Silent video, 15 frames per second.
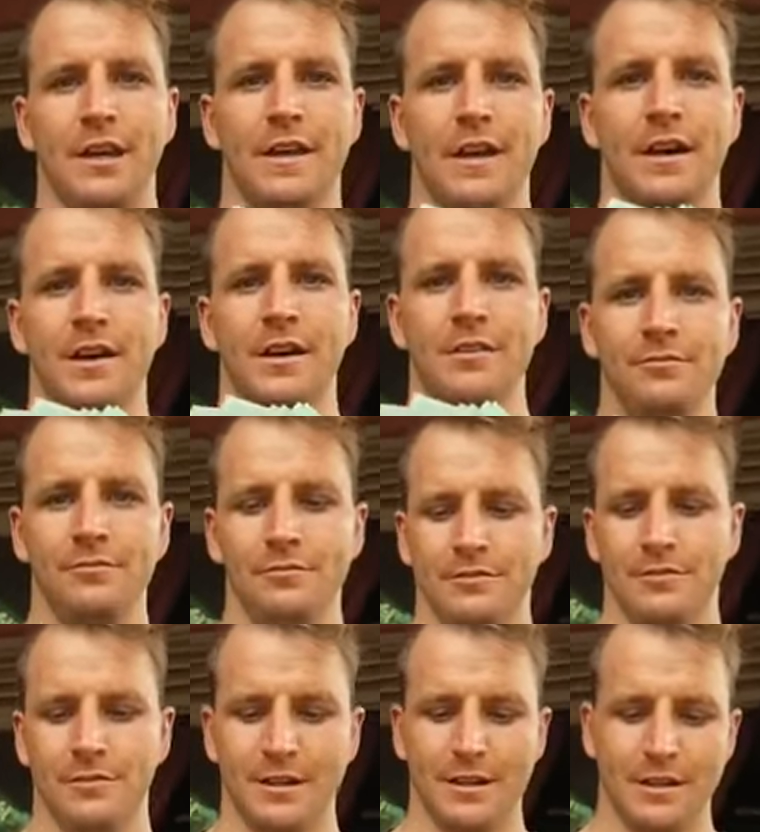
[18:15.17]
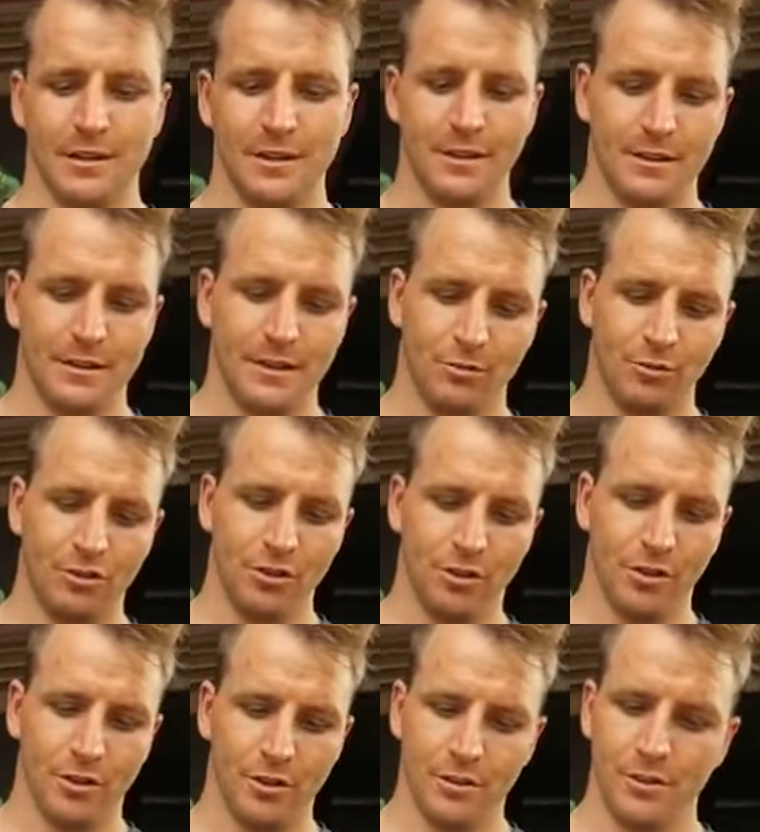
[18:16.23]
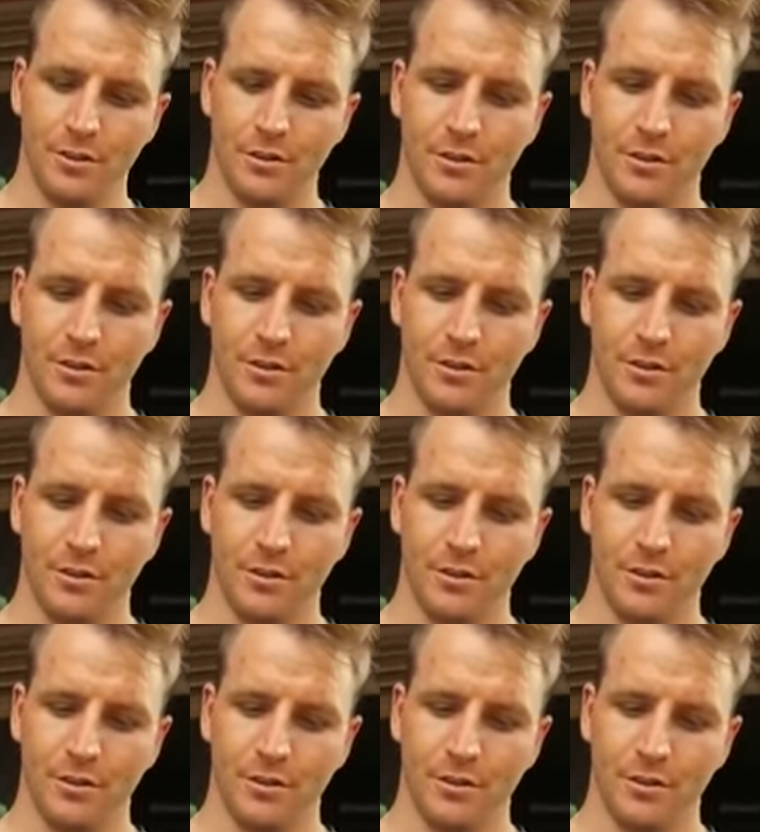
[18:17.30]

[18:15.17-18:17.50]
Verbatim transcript: here they are. I'm sure